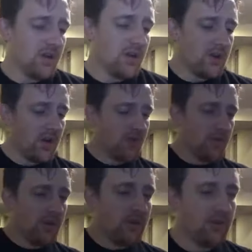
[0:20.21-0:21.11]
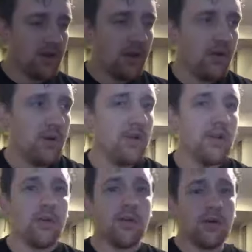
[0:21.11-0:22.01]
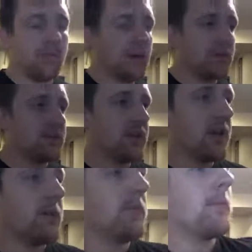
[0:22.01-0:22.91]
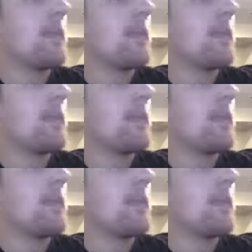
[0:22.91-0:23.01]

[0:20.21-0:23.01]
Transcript: Derrik really drink Coke? No, I'm a Pepsi guy, but